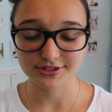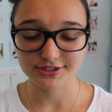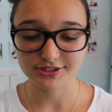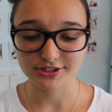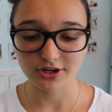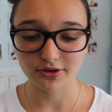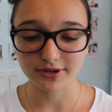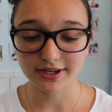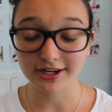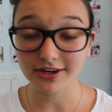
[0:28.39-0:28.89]

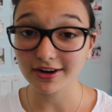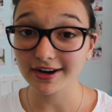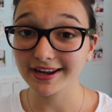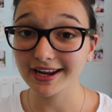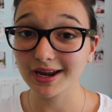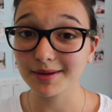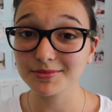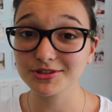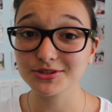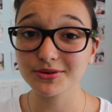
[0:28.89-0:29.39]
So here I
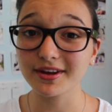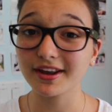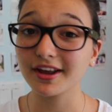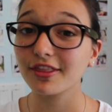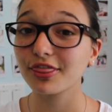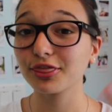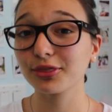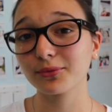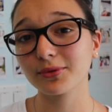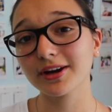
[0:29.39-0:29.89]
am
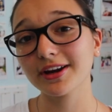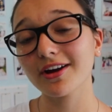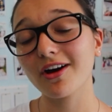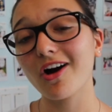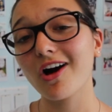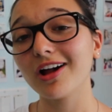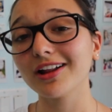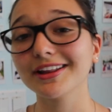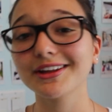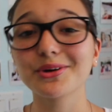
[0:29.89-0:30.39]
doing three
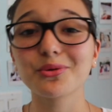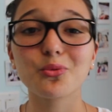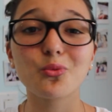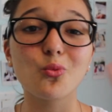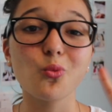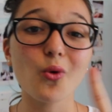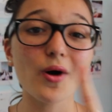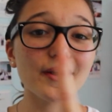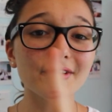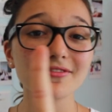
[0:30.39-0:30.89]

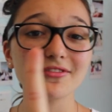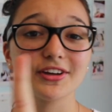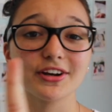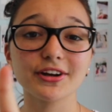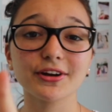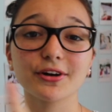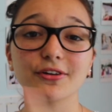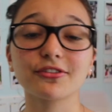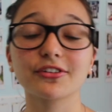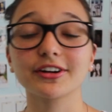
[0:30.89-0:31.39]
all-in-one
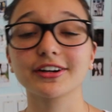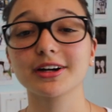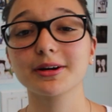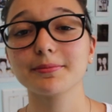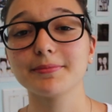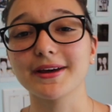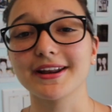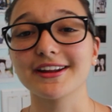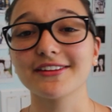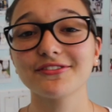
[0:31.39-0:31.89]
video for
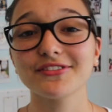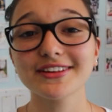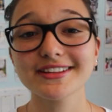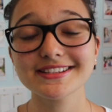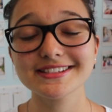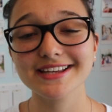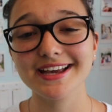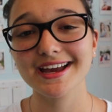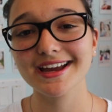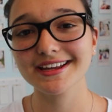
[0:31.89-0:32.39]
your
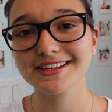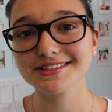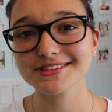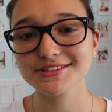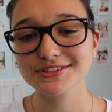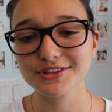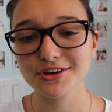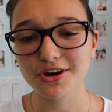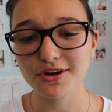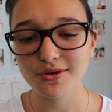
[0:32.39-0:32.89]
benefits and
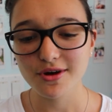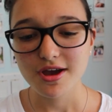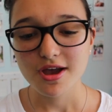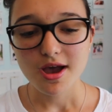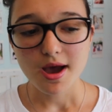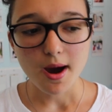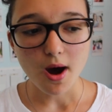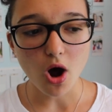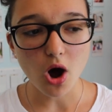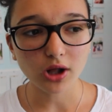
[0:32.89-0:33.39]
so
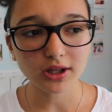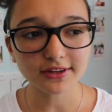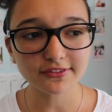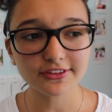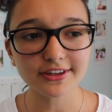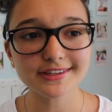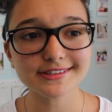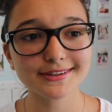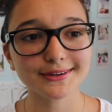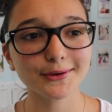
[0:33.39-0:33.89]
all of
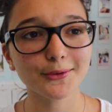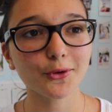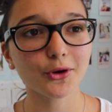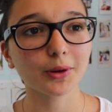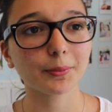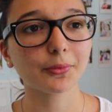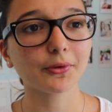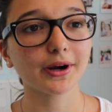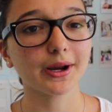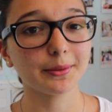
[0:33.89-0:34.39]
these
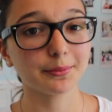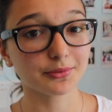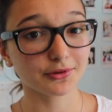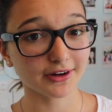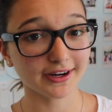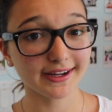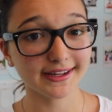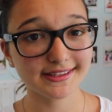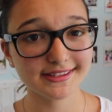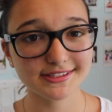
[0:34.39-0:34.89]
incorporate
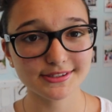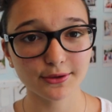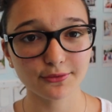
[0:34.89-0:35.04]
braids.